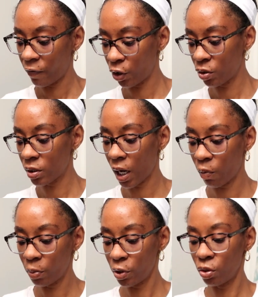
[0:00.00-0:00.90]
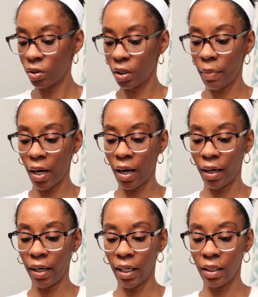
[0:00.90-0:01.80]
first I will be using
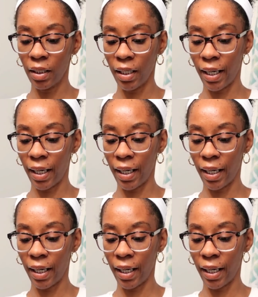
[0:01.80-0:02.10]
my handy